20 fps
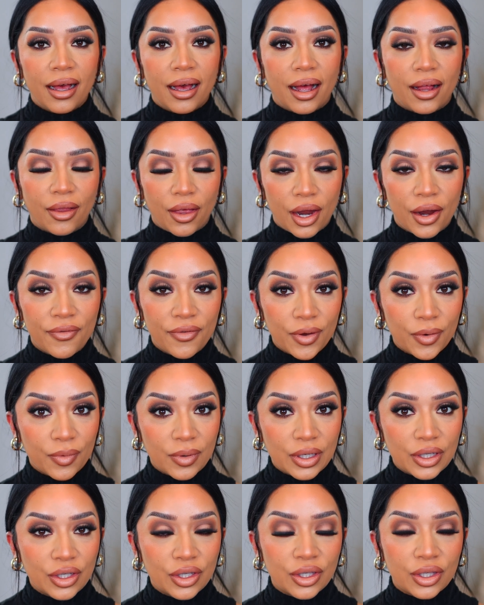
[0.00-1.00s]
A lot of you
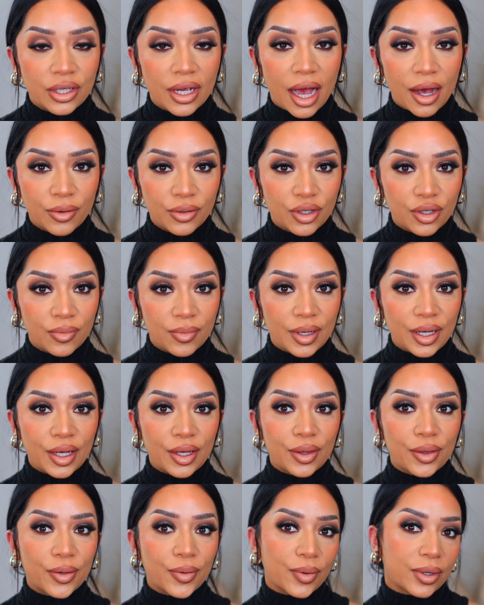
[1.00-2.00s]
reached out to
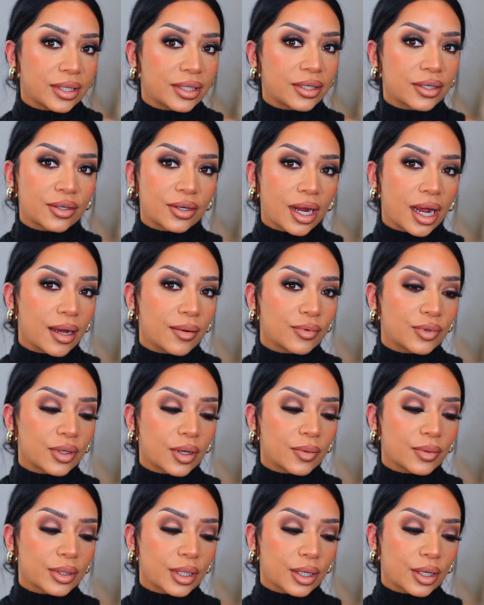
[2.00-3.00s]
me through Instagram,
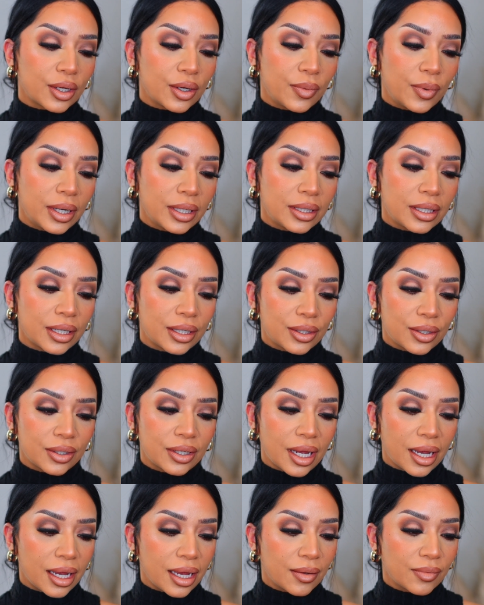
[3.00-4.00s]
so I was like, you know what,
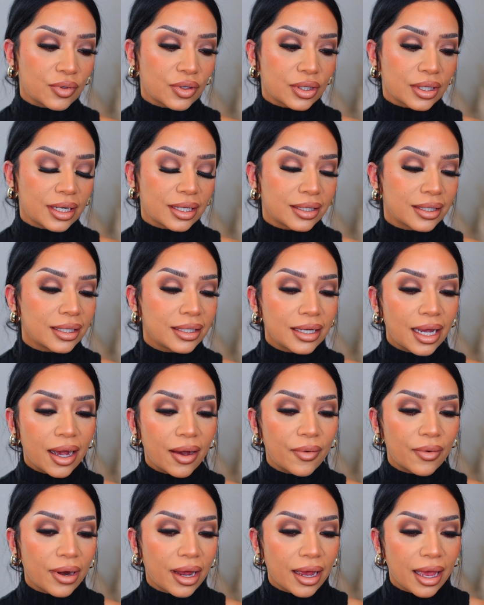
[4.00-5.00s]
today I'm just gonna sit
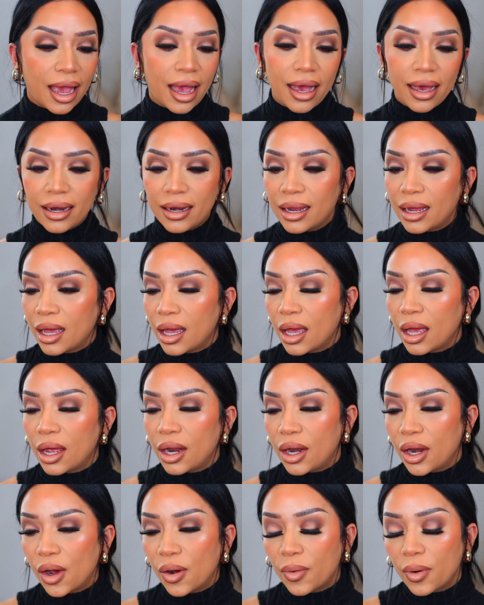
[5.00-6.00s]
down. I had
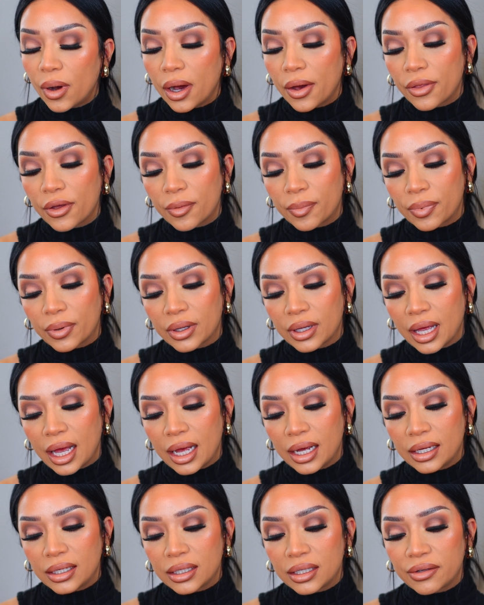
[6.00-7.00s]
no other
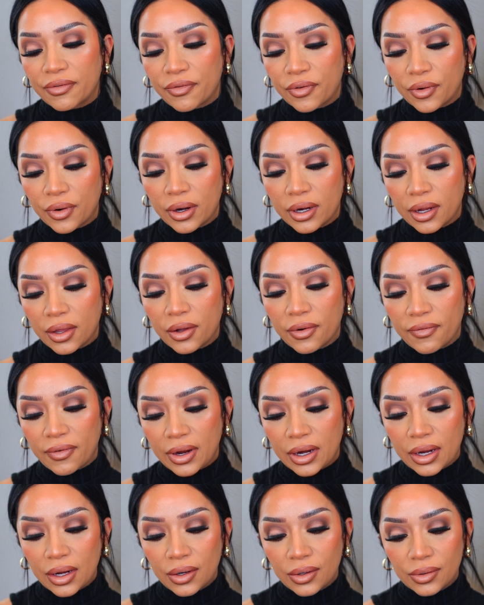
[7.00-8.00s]
plans for another
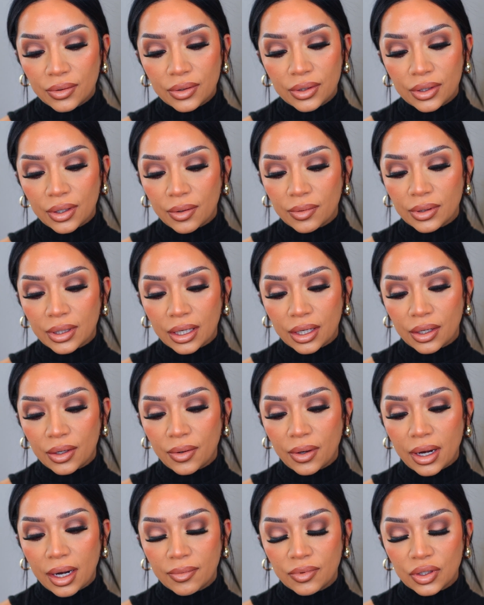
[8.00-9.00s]
video, so I was like, you know
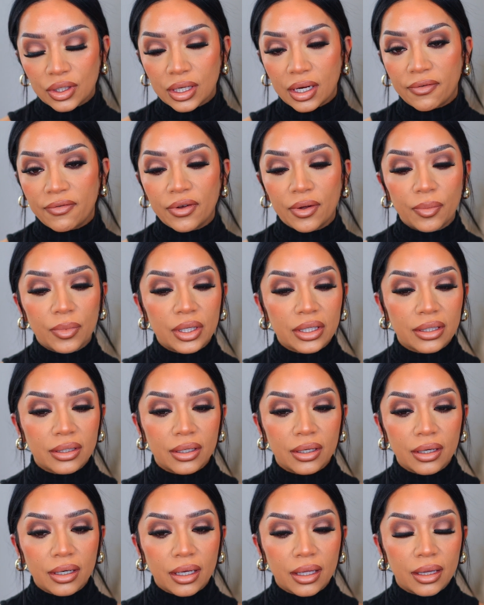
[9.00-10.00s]
what, I'm just gonna film this look.